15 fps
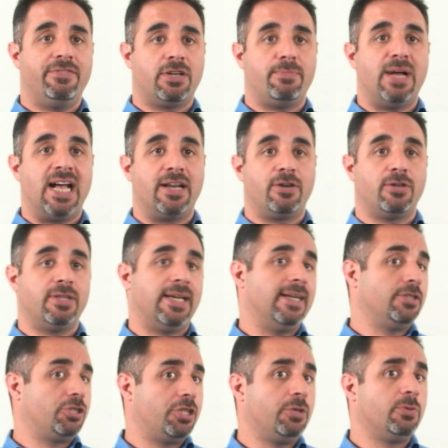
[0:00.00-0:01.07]
in a manner
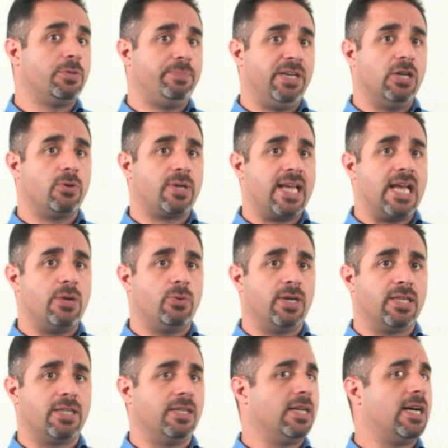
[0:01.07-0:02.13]
that she would be okay
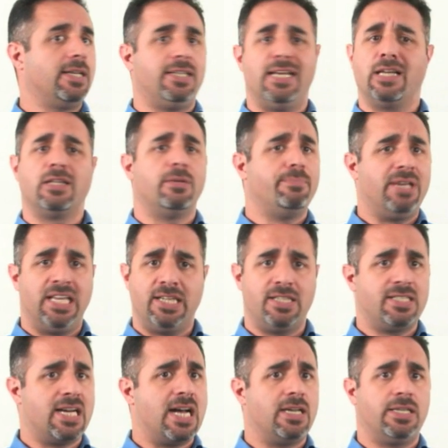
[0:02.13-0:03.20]
with and not yell at me in
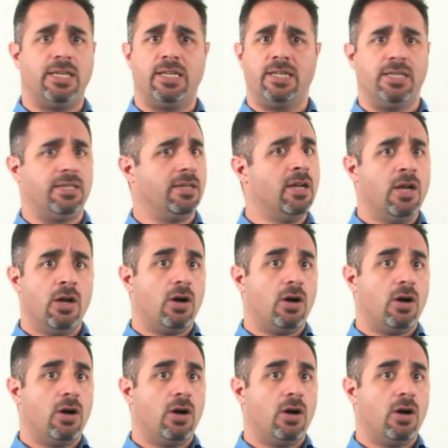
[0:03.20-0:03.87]
Italian and